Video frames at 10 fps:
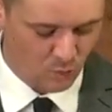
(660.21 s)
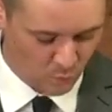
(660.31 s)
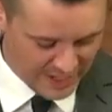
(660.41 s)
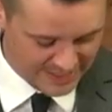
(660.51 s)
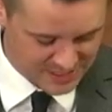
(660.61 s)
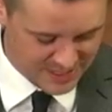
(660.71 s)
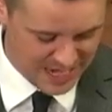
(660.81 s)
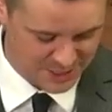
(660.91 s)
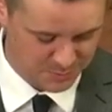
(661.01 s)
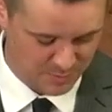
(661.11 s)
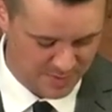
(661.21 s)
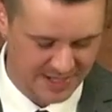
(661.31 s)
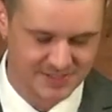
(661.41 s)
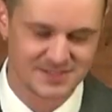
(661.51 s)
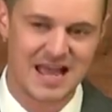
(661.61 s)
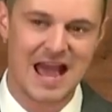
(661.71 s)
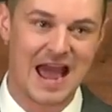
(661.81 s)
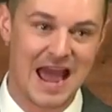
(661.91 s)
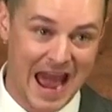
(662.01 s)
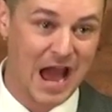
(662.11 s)
what his gospel means,
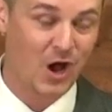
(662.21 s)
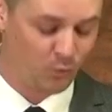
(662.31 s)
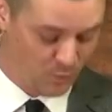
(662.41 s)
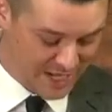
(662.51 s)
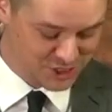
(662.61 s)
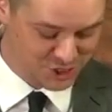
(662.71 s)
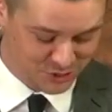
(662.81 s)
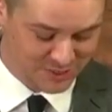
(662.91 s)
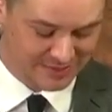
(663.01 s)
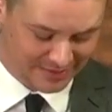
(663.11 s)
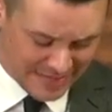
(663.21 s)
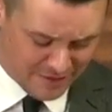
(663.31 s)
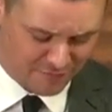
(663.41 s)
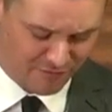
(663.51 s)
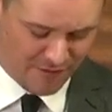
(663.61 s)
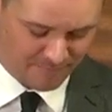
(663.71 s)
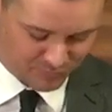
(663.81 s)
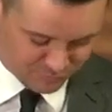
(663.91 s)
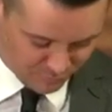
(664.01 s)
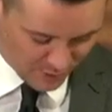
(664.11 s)
how we should live
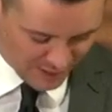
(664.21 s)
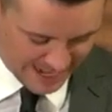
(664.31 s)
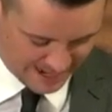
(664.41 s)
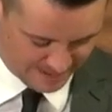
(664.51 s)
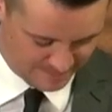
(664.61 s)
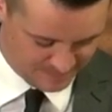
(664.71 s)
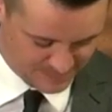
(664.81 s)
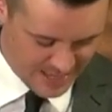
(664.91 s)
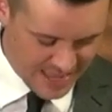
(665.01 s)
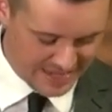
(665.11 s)
for him,